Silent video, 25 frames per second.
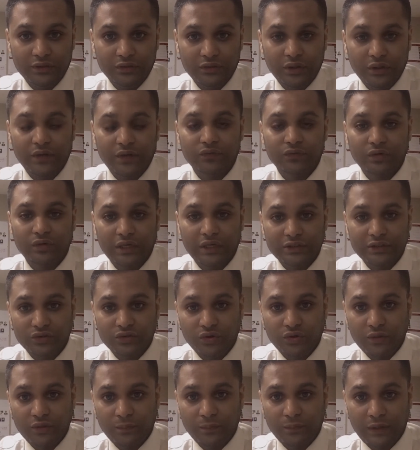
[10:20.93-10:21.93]
You have to ask
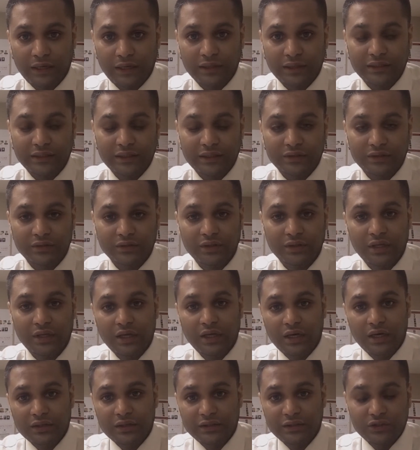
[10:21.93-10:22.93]
your employer that
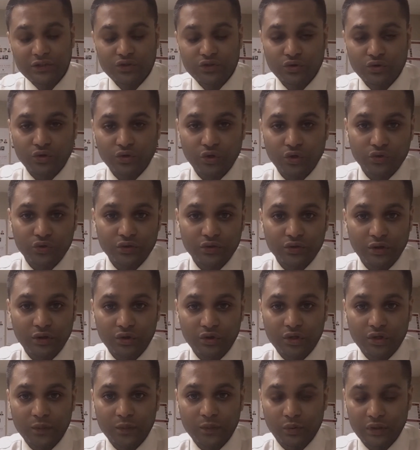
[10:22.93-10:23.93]
they should go to the
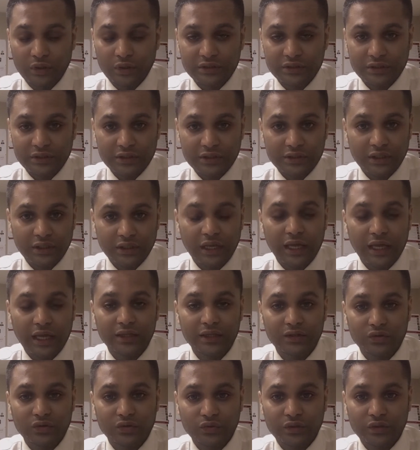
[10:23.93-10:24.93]
local police station
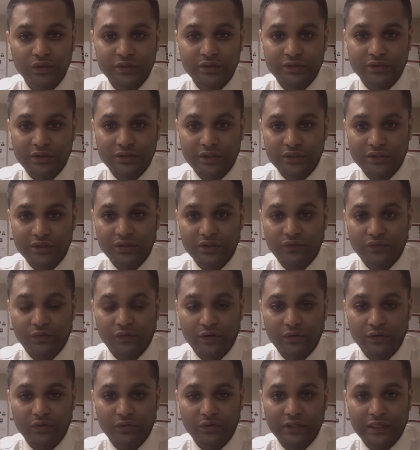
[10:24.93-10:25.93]
and do the registration
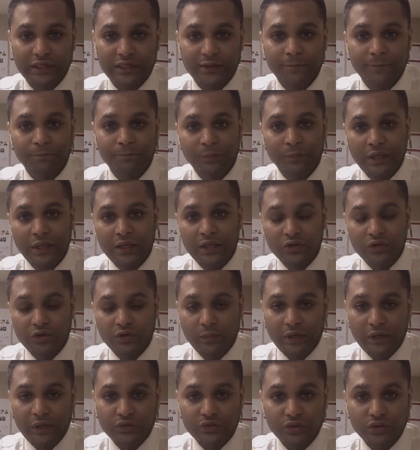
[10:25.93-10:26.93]
for you, that to
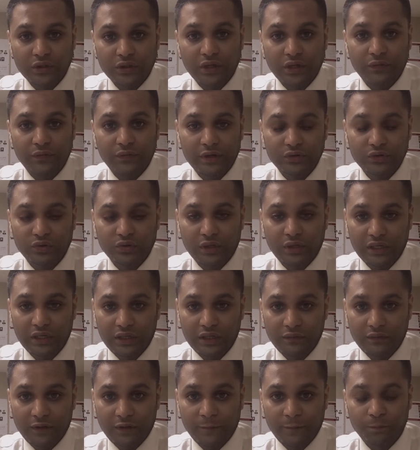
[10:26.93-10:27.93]
make sure that where you are
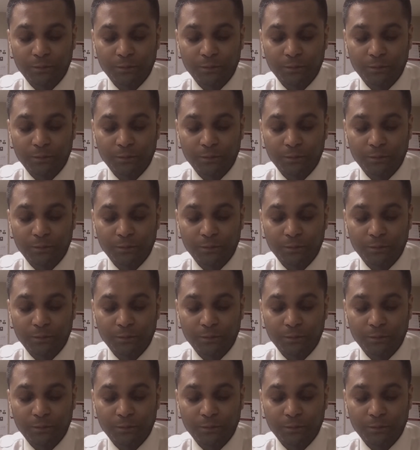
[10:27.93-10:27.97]
living.